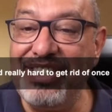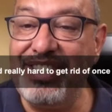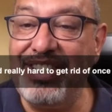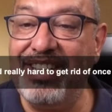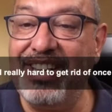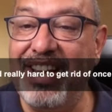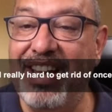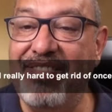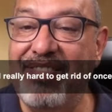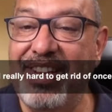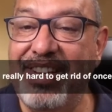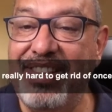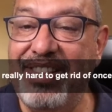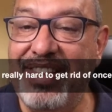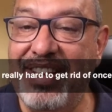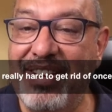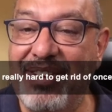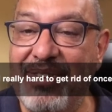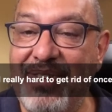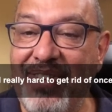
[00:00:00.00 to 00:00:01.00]
Otters love
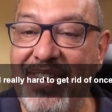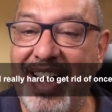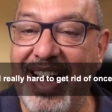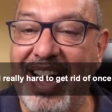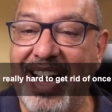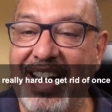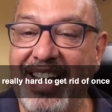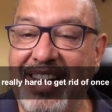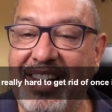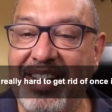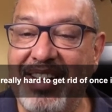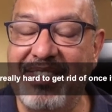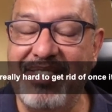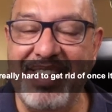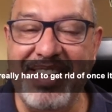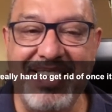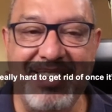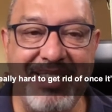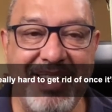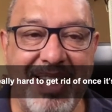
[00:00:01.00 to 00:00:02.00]
it though. I
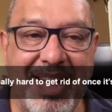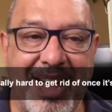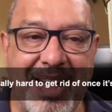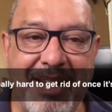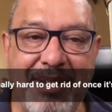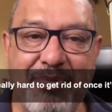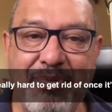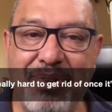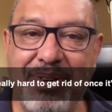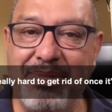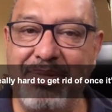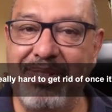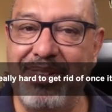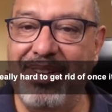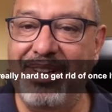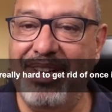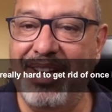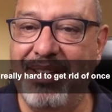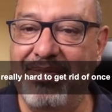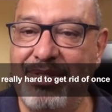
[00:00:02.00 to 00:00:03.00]
love it. I would
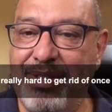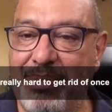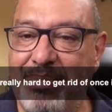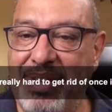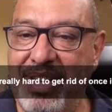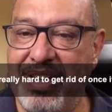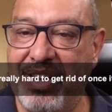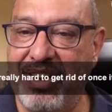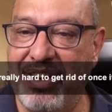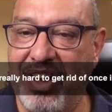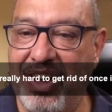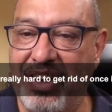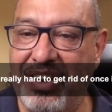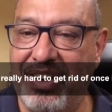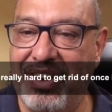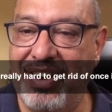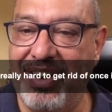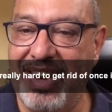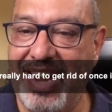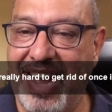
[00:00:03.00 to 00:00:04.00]
love to be an
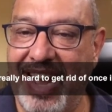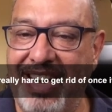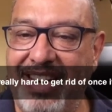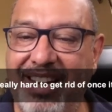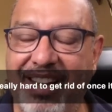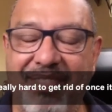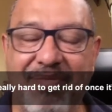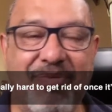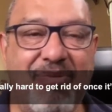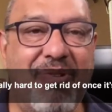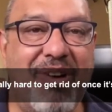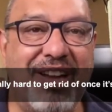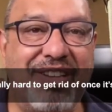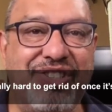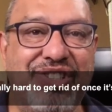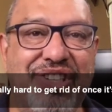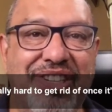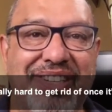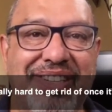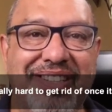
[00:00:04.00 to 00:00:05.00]
otter. I love
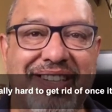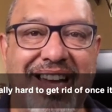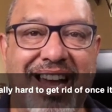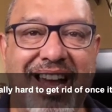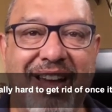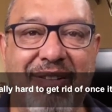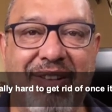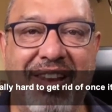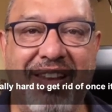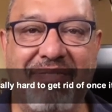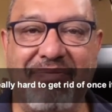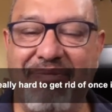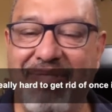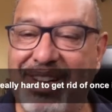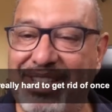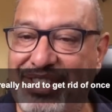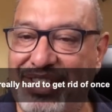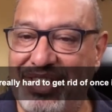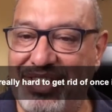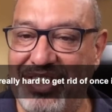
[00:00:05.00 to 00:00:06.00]
watching. I
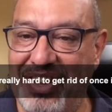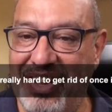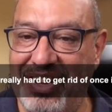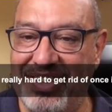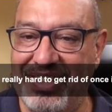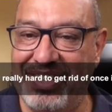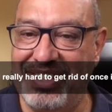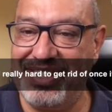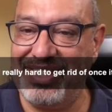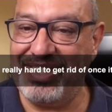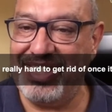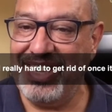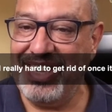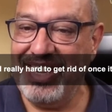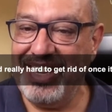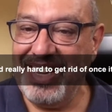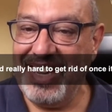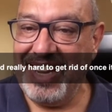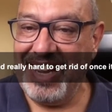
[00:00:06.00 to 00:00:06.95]
love watching otters.